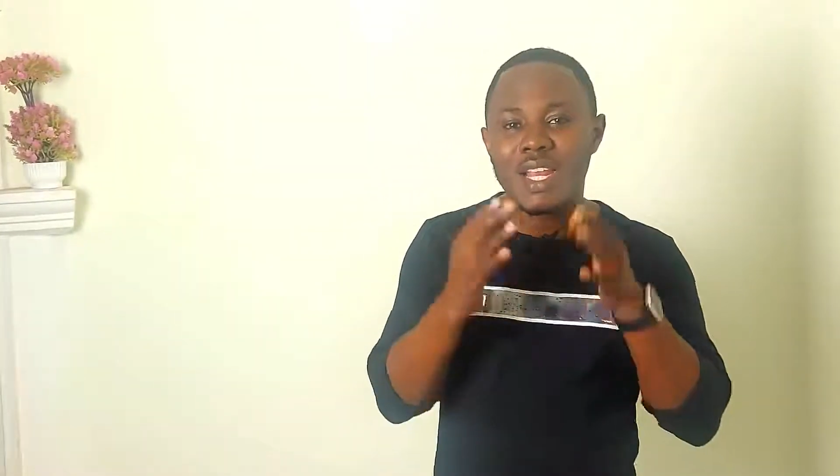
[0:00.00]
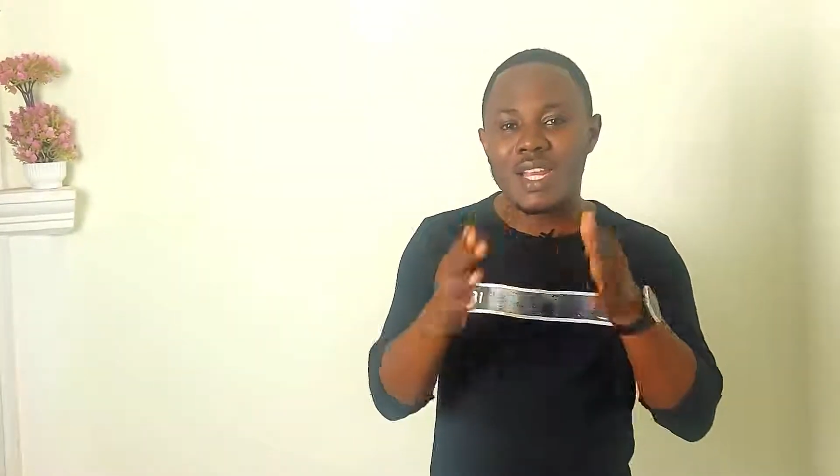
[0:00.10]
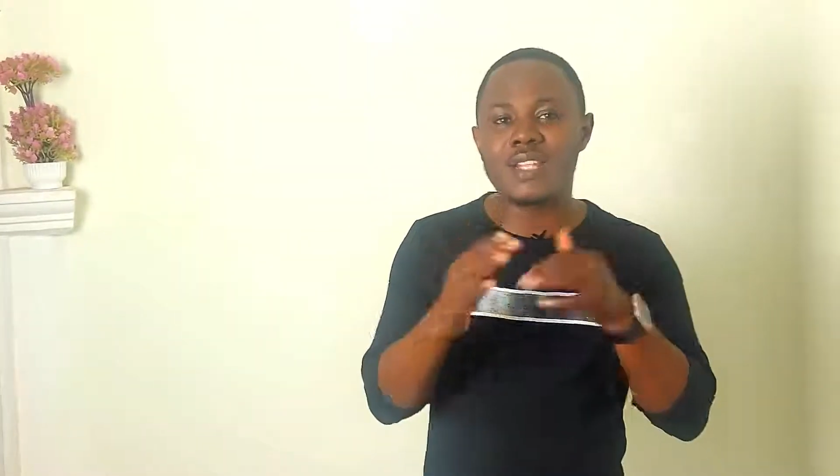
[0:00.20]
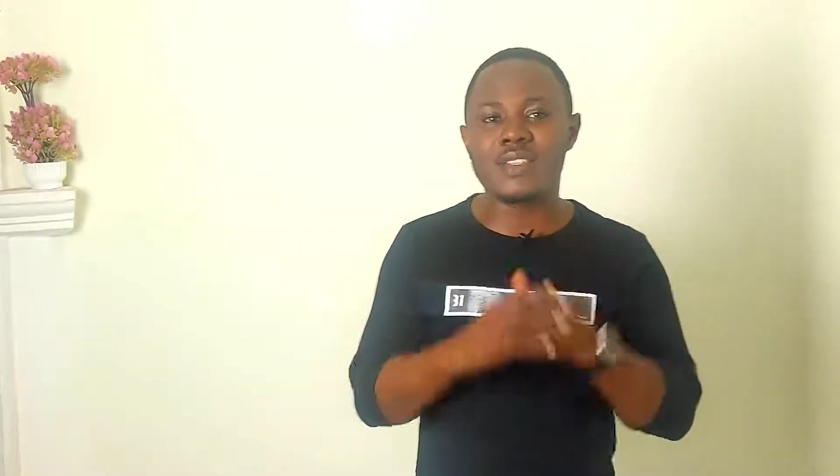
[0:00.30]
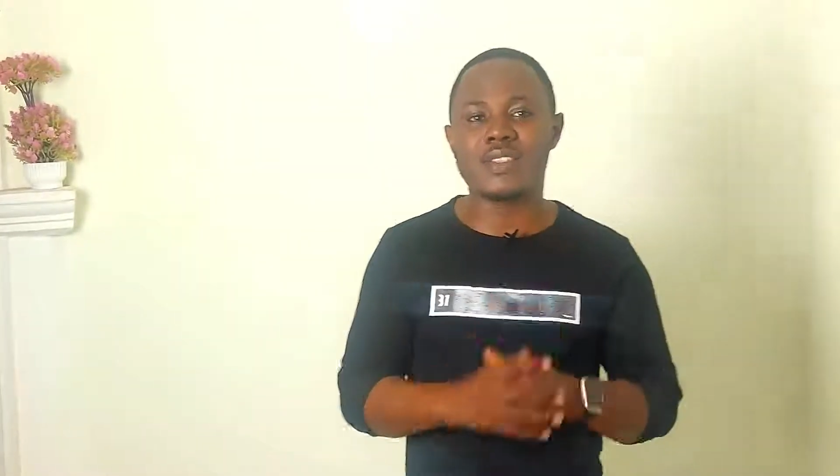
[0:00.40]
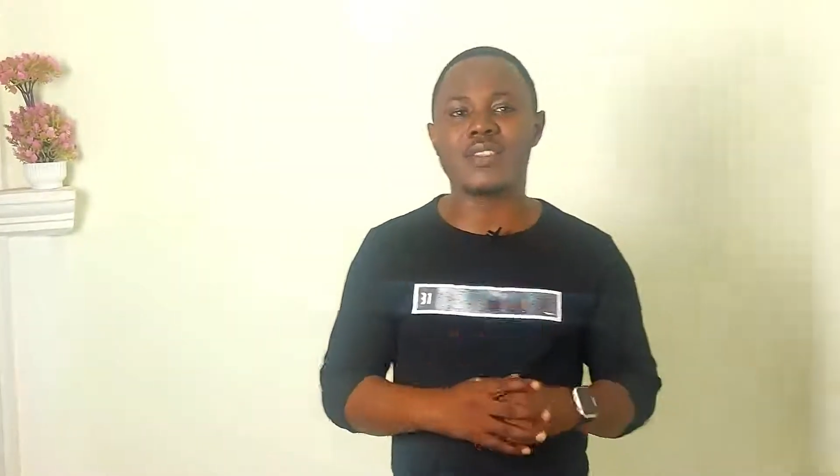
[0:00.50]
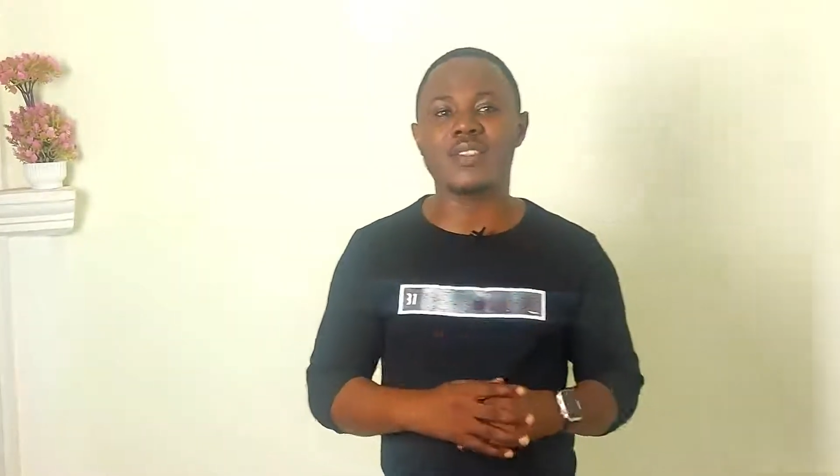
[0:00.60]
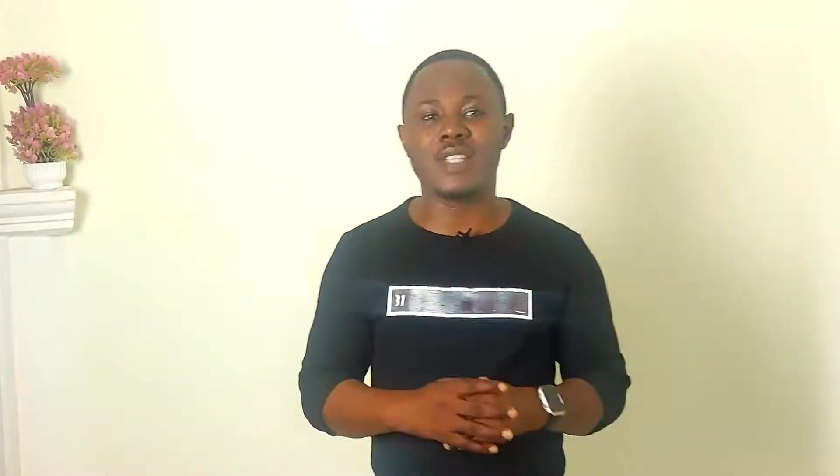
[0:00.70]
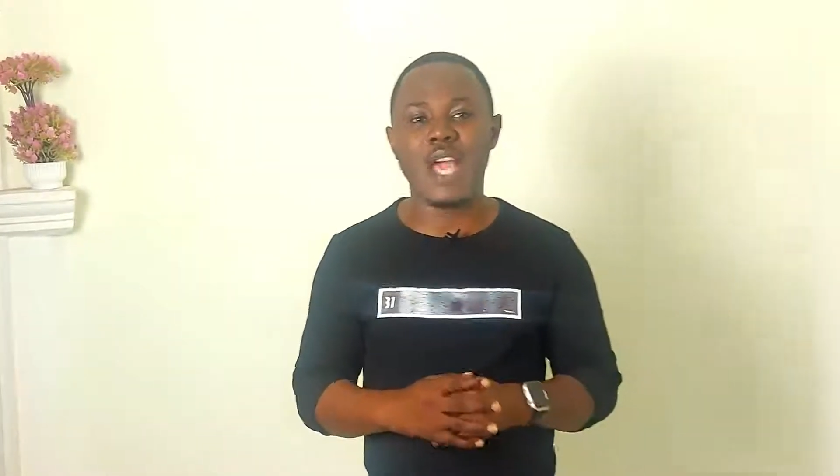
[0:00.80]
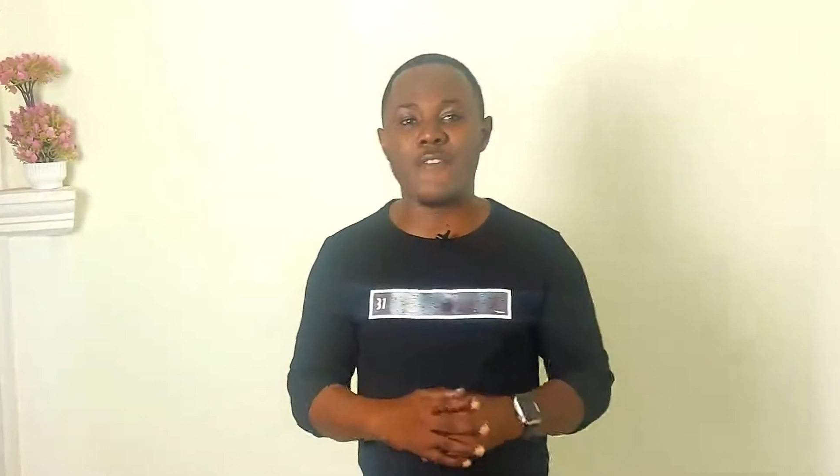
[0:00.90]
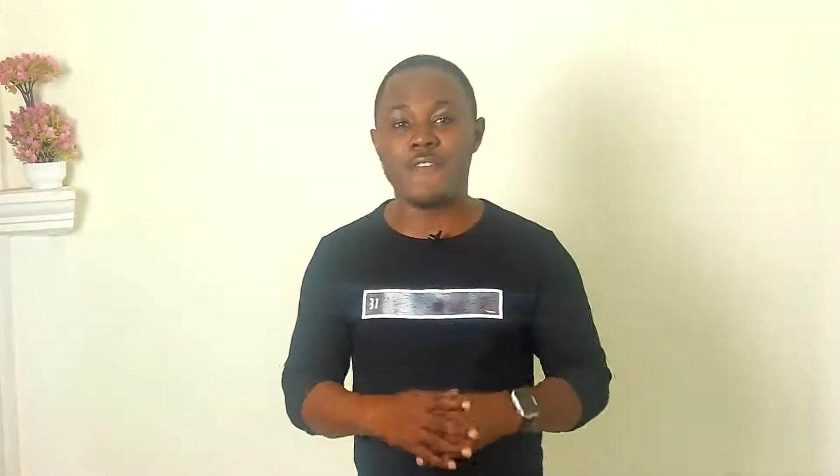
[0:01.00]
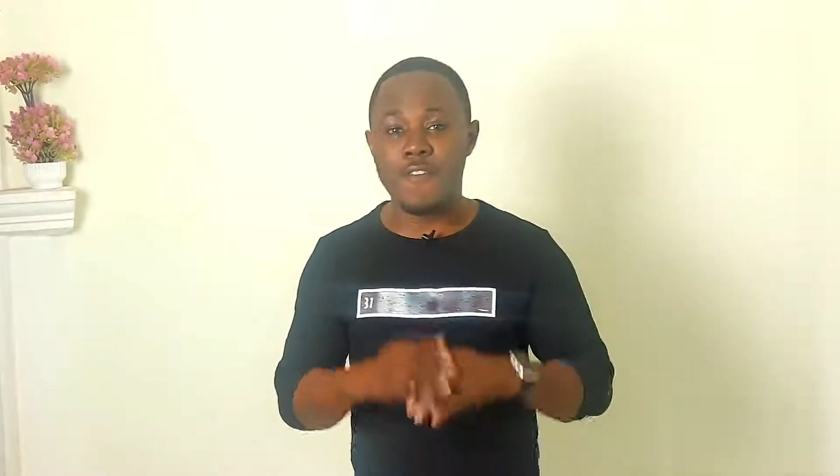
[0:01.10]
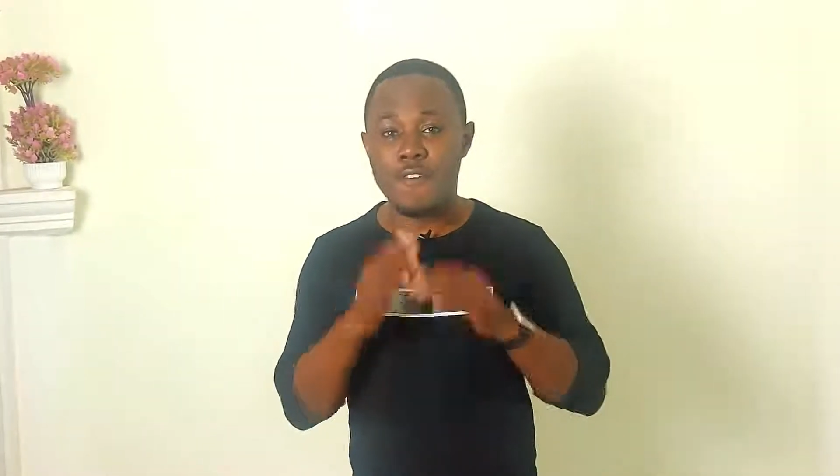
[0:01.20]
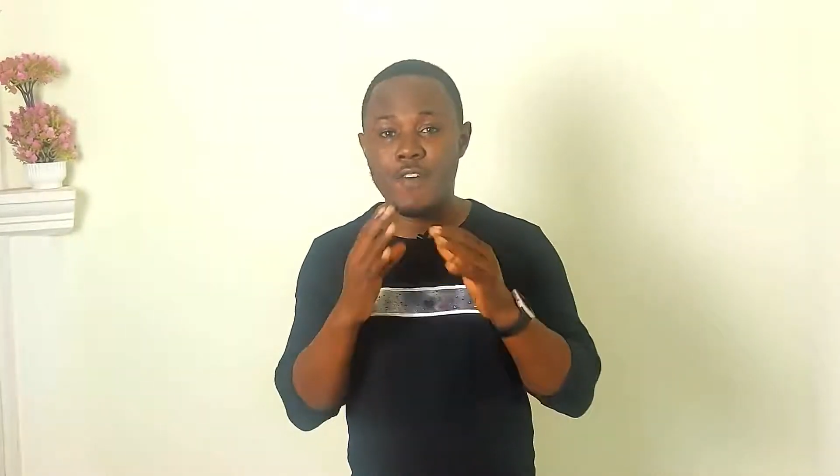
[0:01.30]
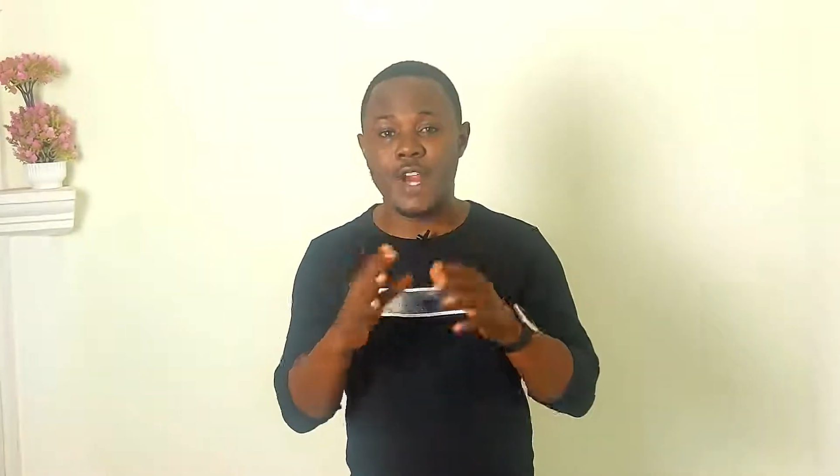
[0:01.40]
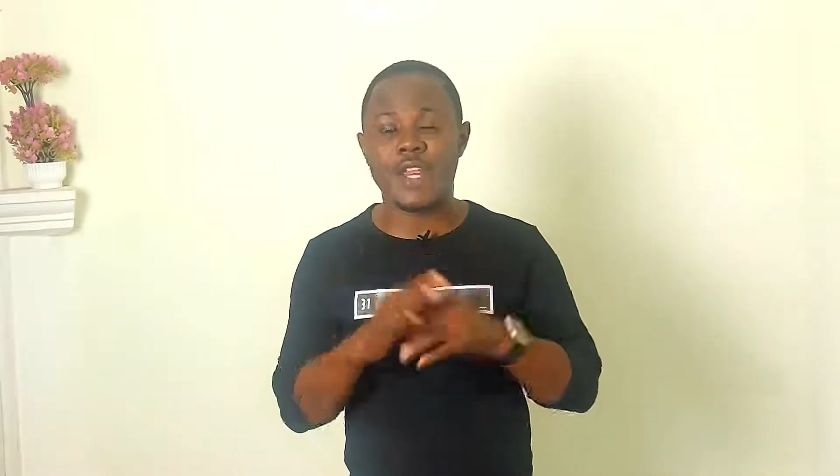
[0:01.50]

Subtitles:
let's dive right